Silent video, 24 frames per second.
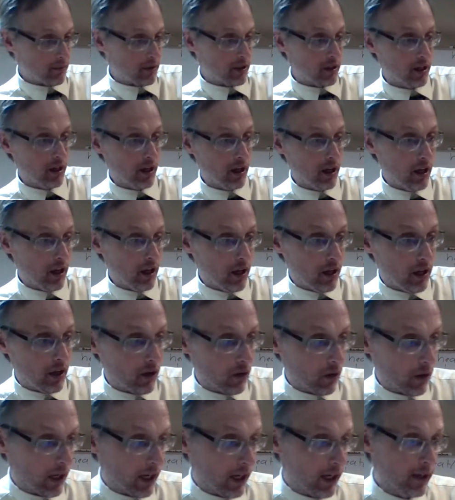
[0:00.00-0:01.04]
times,
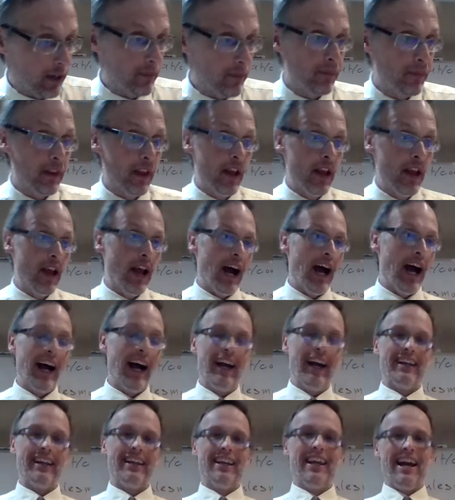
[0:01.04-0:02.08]
okay.
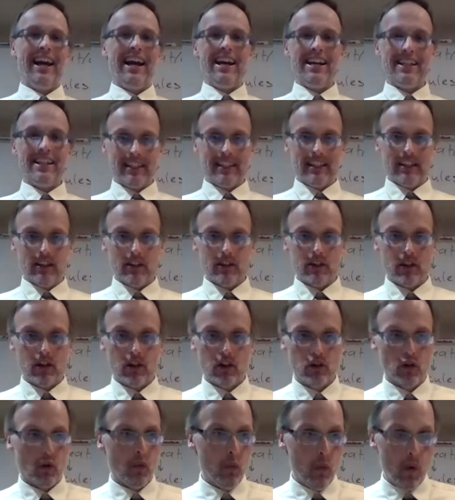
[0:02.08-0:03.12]
Gases.
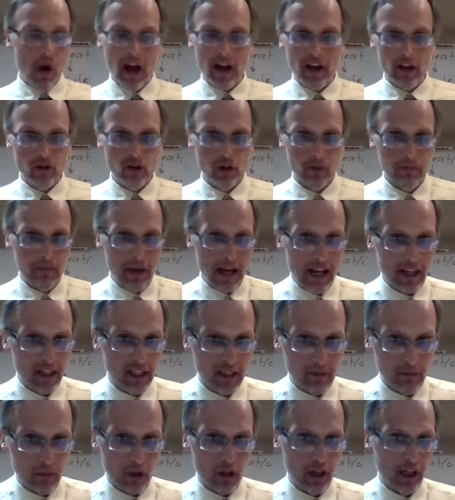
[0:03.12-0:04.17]
So why does your
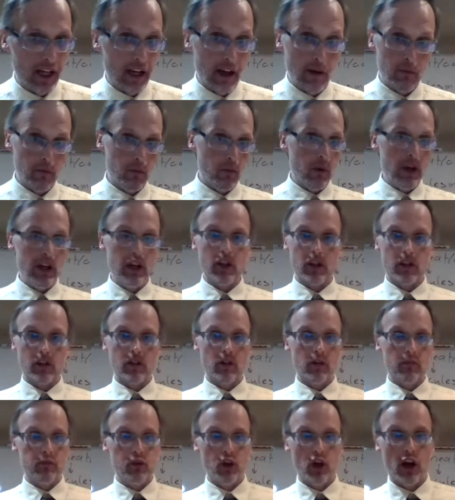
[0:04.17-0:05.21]
basketball? And we just
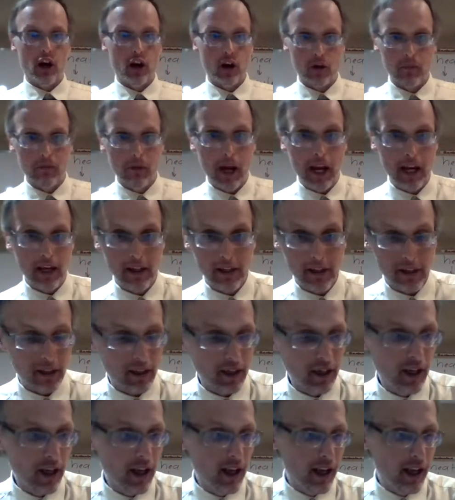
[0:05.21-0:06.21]
took out our bikes